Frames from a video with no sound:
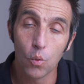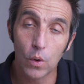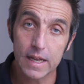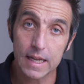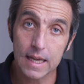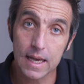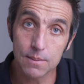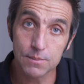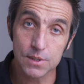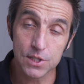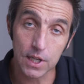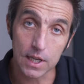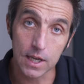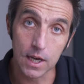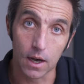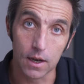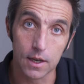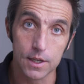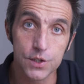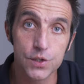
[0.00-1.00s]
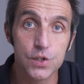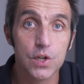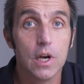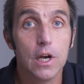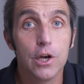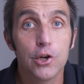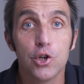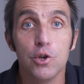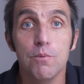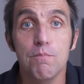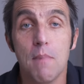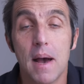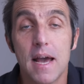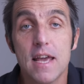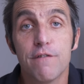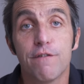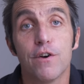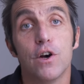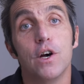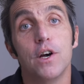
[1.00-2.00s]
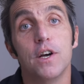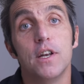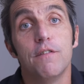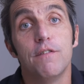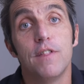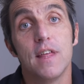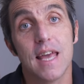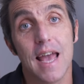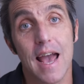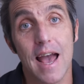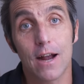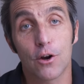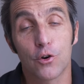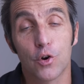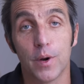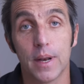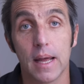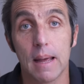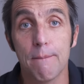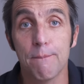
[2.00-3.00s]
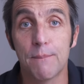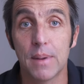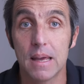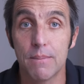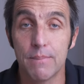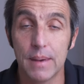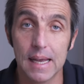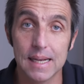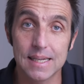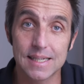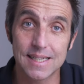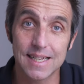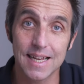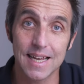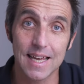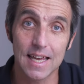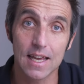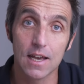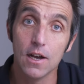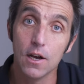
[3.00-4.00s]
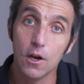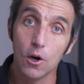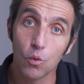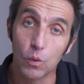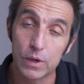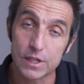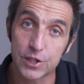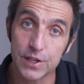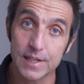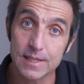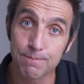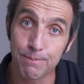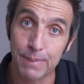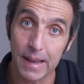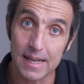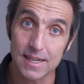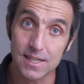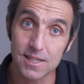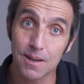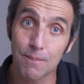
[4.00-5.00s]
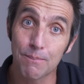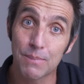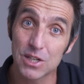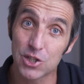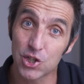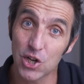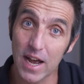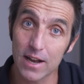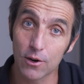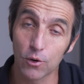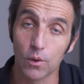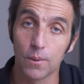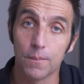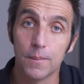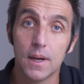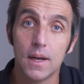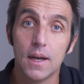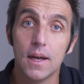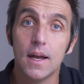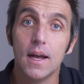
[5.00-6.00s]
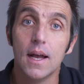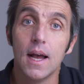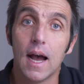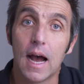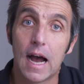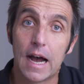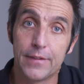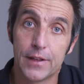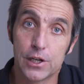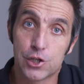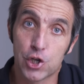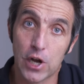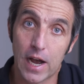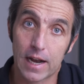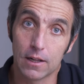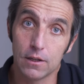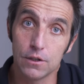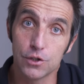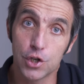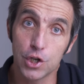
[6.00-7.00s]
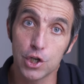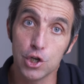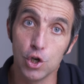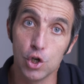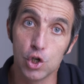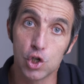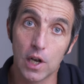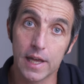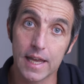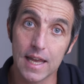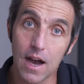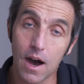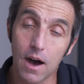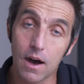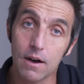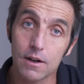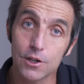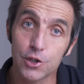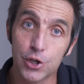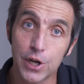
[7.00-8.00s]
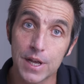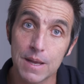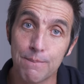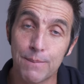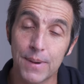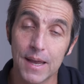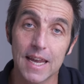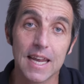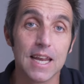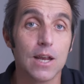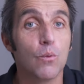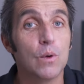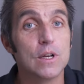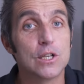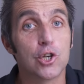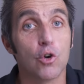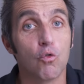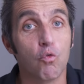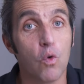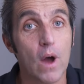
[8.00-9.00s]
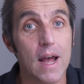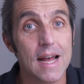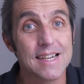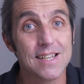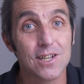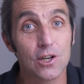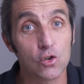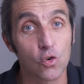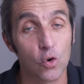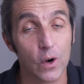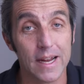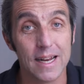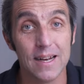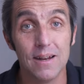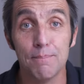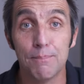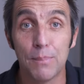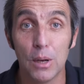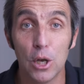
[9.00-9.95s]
When it comes to colors, you may have heard of the acronym BPC, which is bits per channel. And the channels are usually RGB, which are red, green, and